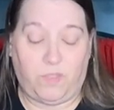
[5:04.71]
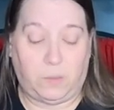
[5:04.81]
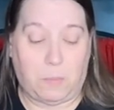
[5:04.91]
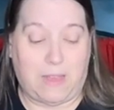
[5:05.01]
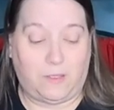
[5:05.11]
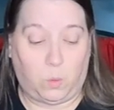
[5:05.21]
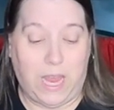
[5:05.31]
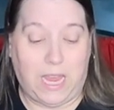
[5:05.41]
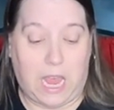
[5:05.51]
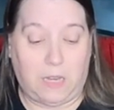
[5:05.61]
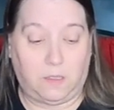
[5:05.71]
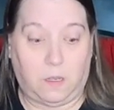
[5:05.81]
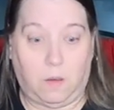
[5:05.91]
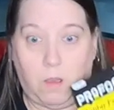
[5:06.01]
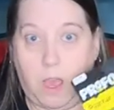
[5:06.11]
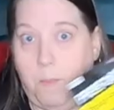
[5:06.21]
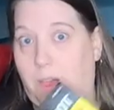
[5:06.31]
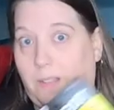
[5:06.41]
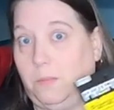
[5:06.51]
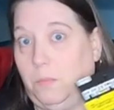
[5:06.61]
this past weekend. So I
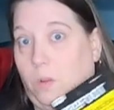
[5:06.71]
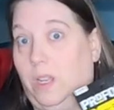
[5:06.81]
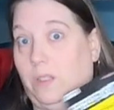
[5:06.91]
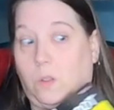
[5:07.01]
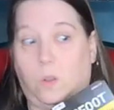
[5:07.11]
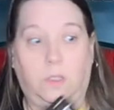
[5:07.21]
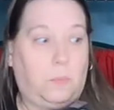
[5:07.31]
bought some new insoles